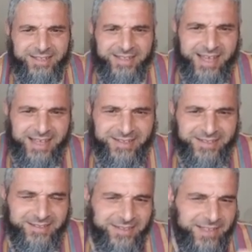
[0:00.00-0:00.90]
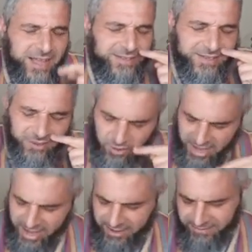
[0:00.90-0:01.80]
Then the dad said,
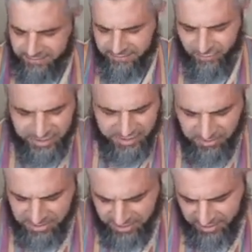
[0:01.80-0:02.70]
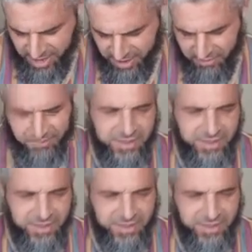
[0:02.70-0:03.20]
okay, what time is it now?